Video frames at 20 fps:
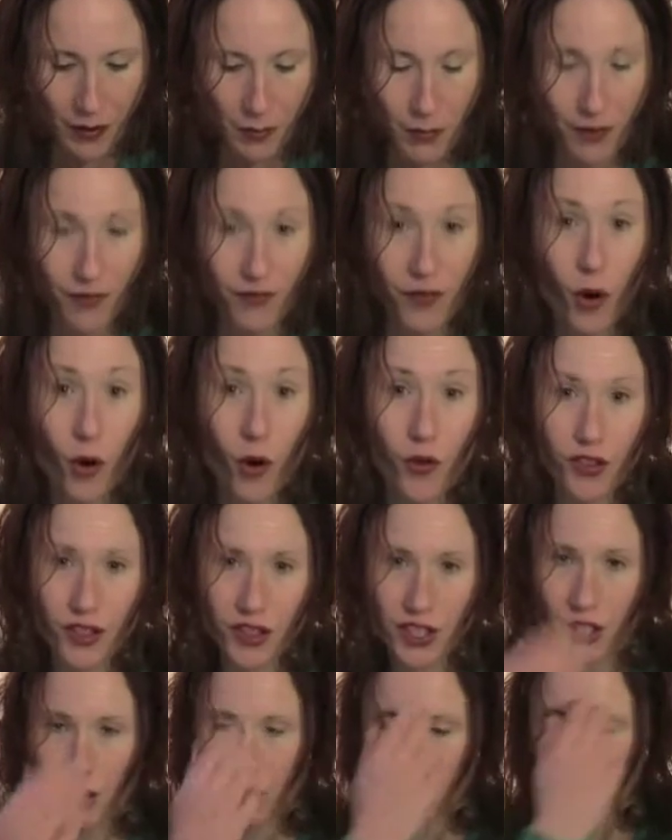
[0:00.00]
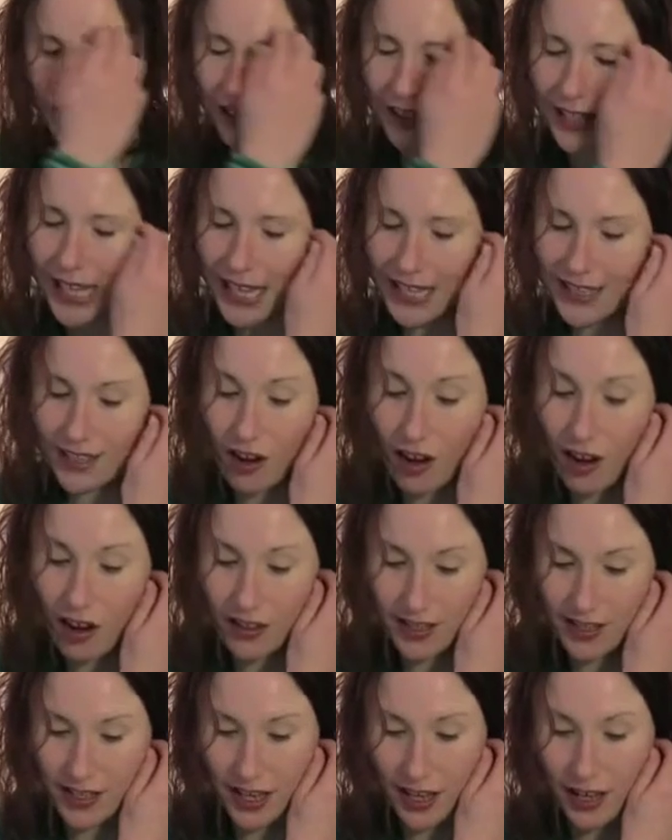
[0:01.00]
Before the children could get an
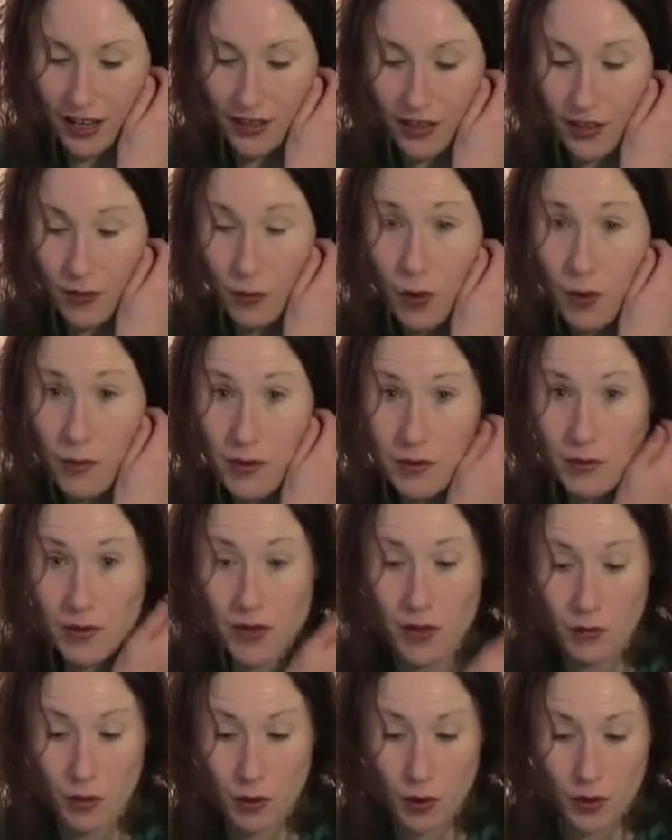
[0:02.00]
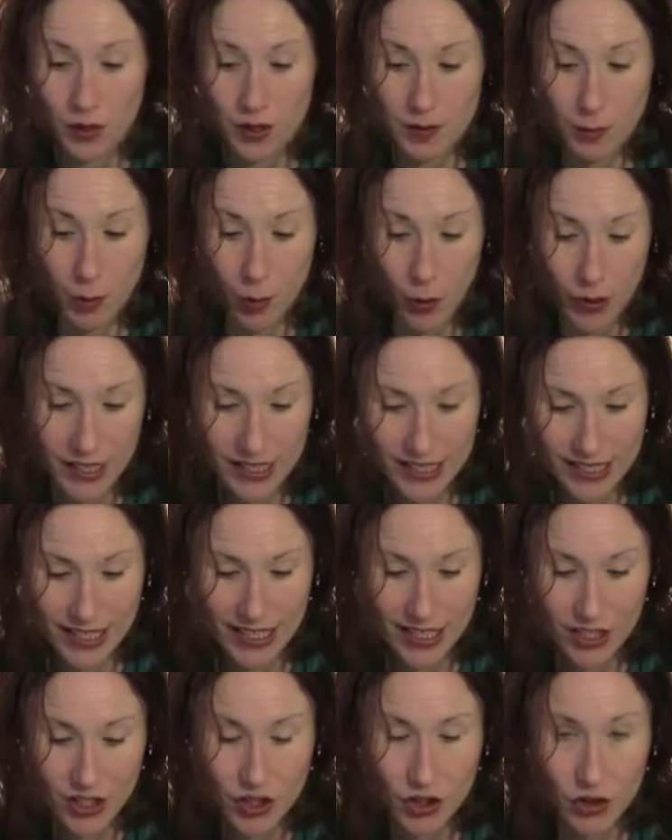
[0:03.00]
answer, the woman with the wand pointed
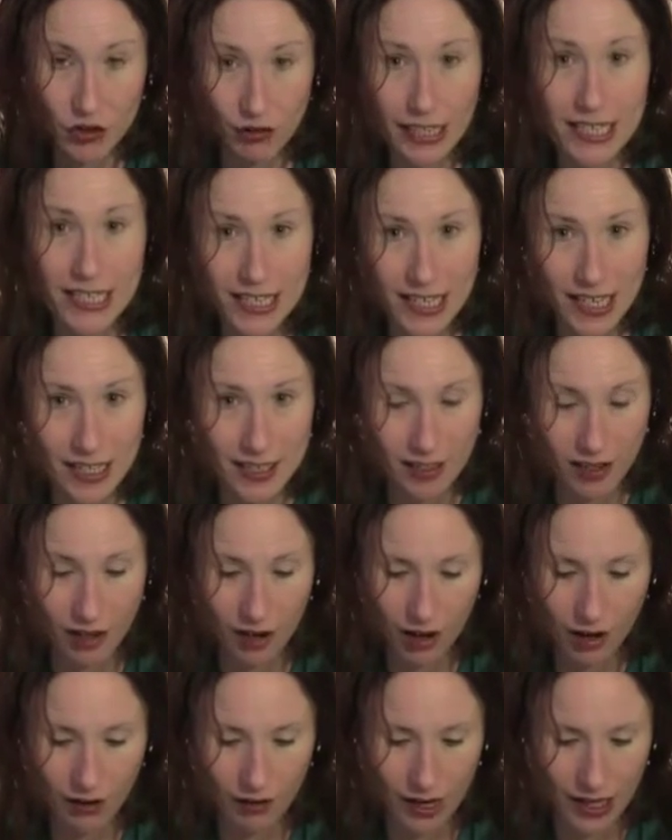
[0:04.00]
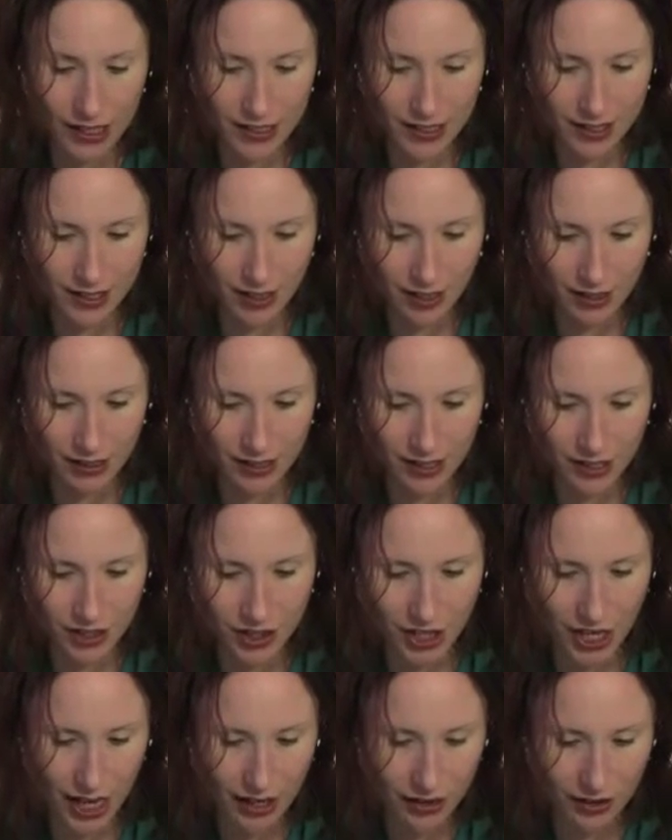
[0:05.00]
it straight at Cara and started
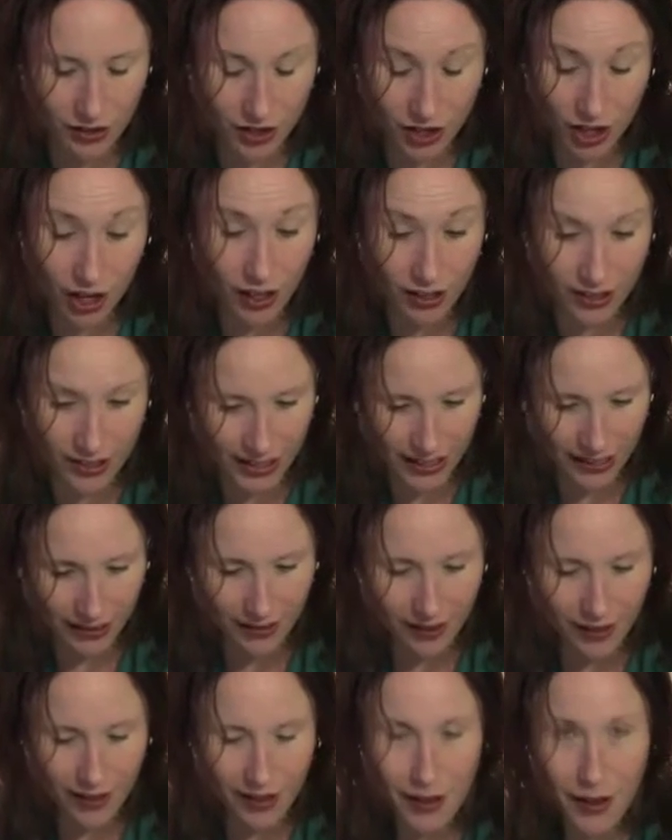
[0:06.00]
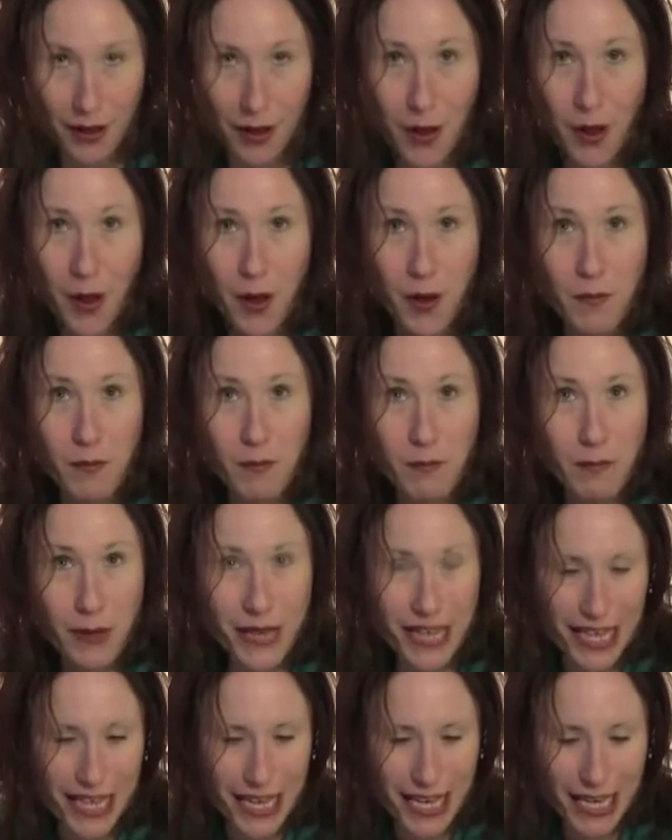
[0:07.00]
chanting,
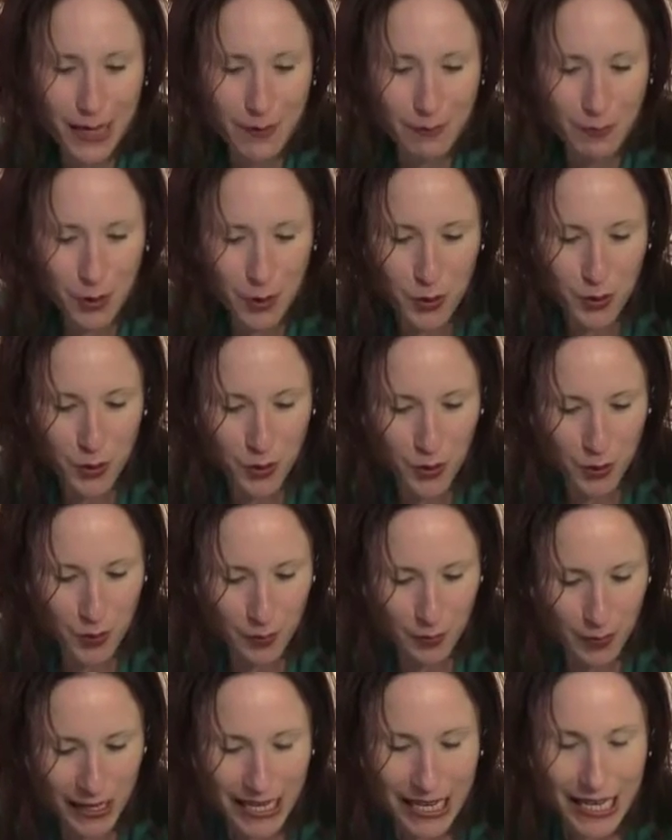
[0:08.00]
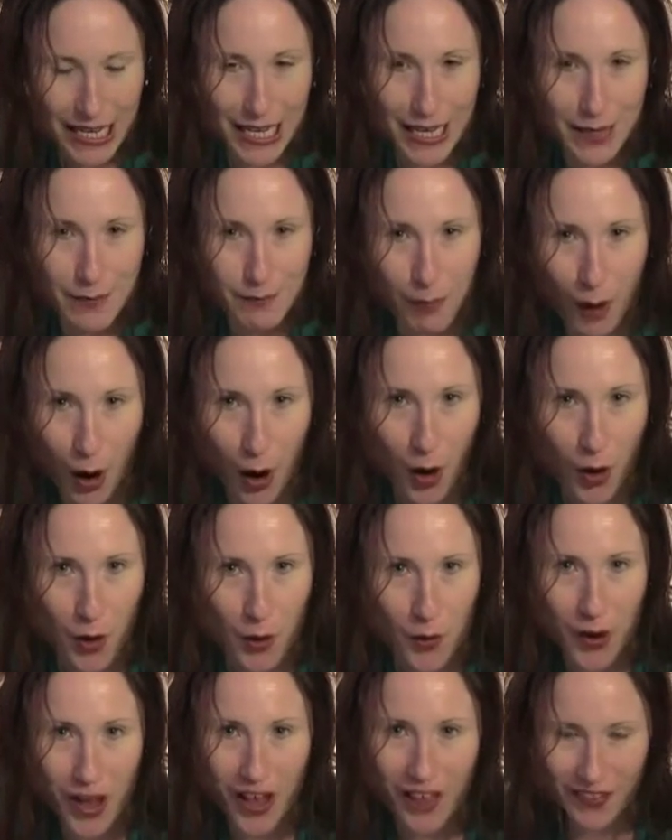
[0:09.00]
"Bee-boo,
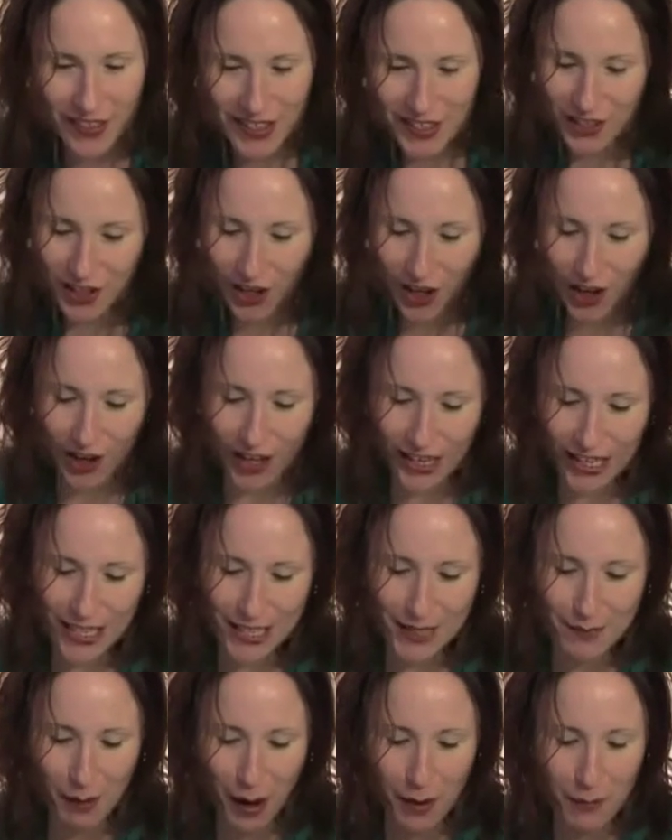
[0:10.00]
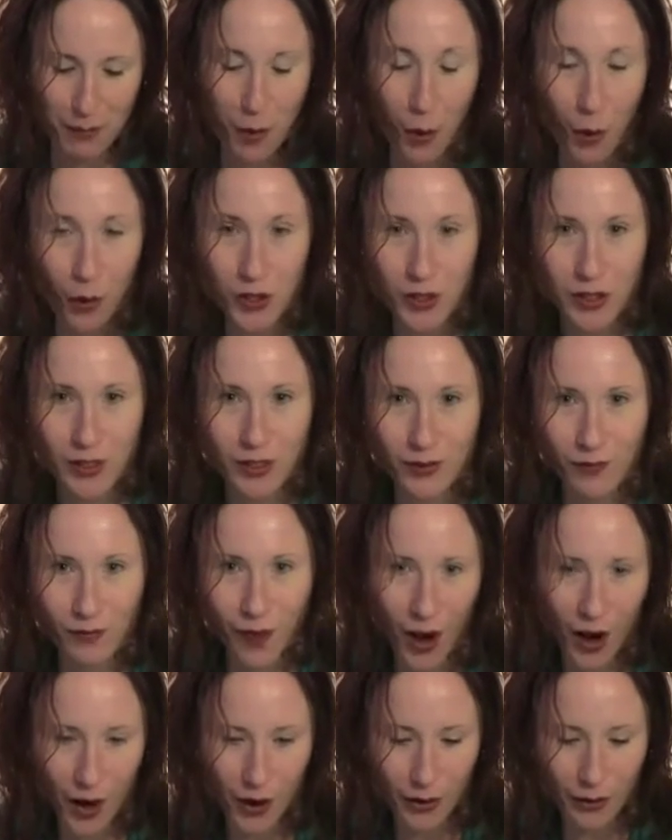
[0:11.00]
bee-bo, this girl is my mortal
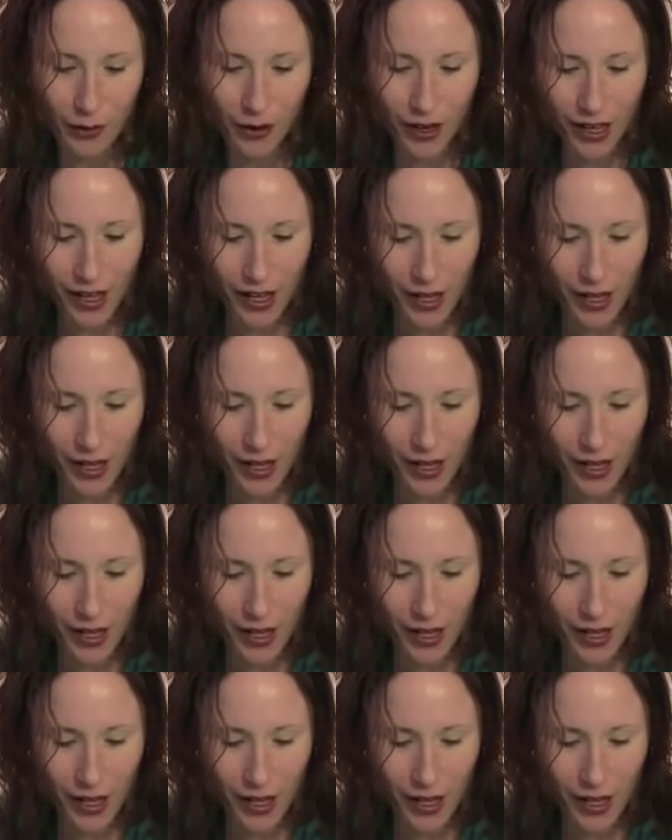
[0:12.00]
foe."